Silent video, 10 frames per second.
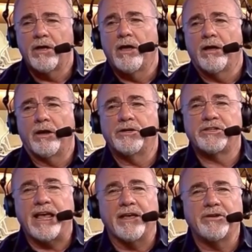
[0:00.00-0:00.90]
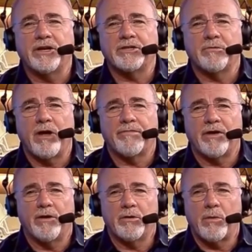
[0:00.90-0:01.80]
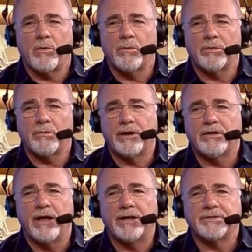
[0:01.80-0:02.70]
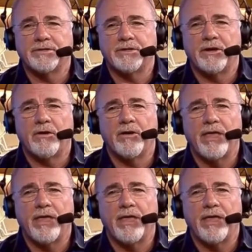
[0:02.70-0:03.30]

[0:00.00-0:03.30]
And Sally Jesse Raphael. You remember her with the red glasses, all that.